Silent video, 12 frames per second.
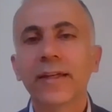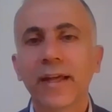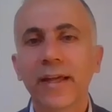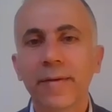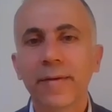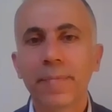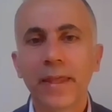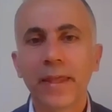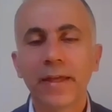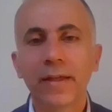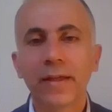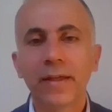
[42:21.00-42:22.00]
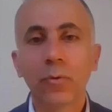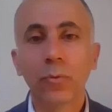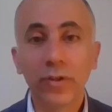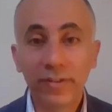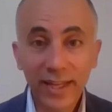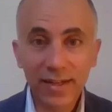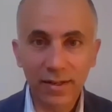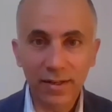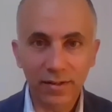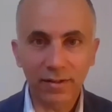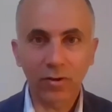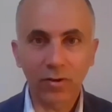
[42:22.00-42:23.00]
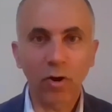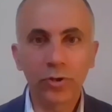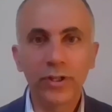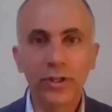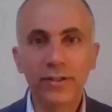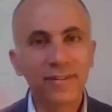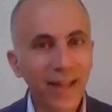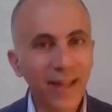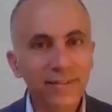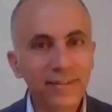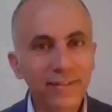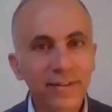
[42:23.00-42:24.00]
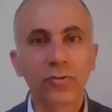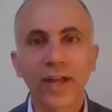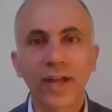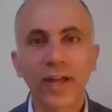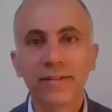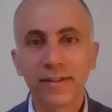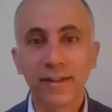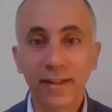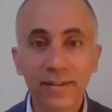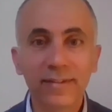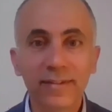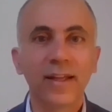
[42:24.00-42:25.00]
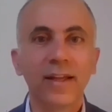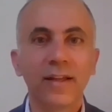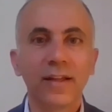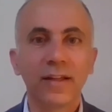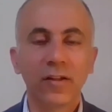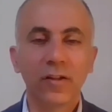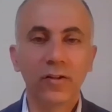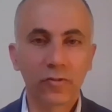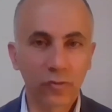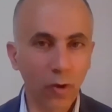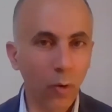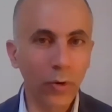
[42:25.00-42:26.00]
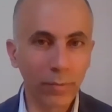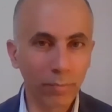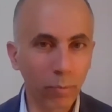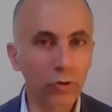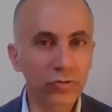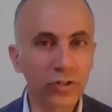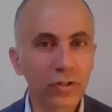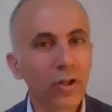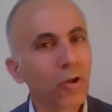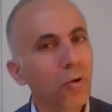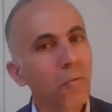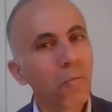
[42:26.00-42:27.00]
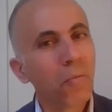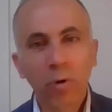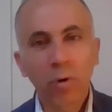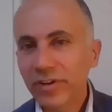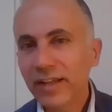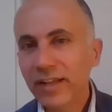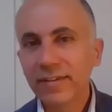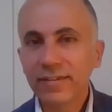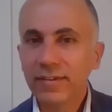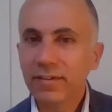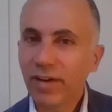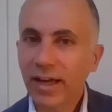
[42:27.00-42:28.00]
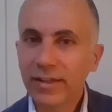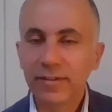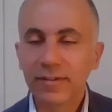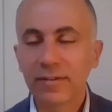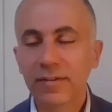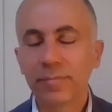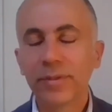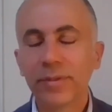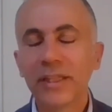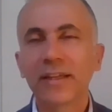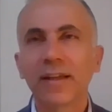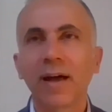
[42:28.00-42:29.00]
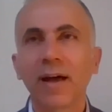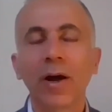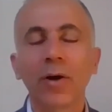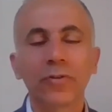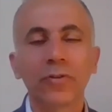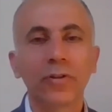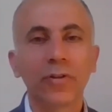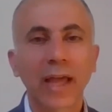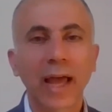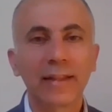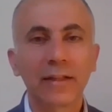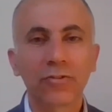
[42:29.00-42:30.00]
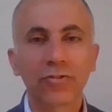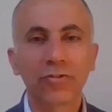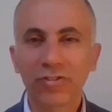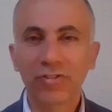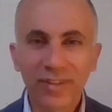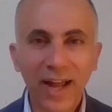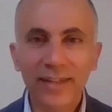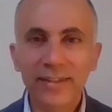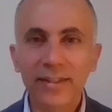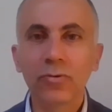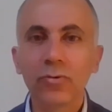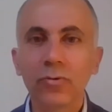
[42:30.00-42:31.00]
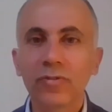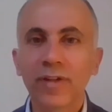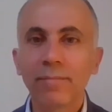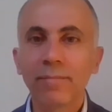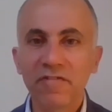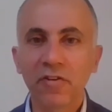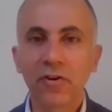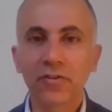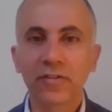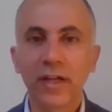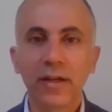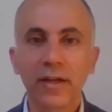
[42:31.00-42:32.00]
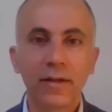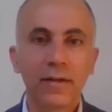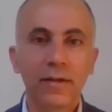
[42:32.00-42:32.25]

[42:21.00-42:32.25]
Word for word: in um, uh, within communities and in society is uh, so important. Pope Francis, if I speak about uh, the Catholic Church, is trying to do some efforts.